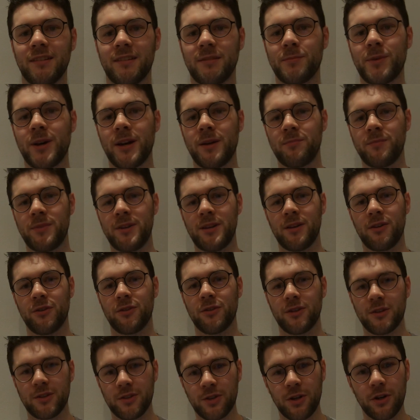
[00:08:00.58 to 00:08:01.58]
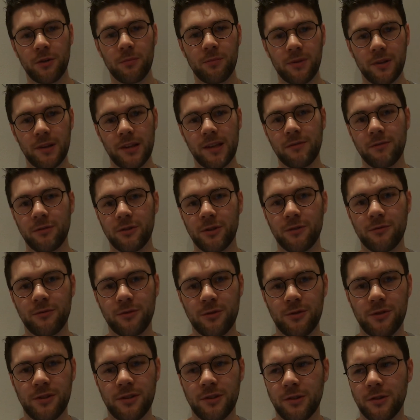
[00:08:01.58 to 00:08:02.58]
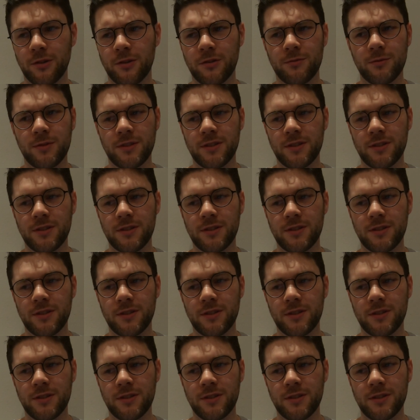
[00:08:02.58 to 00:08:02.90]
despite being on the top level of Uni Lodge,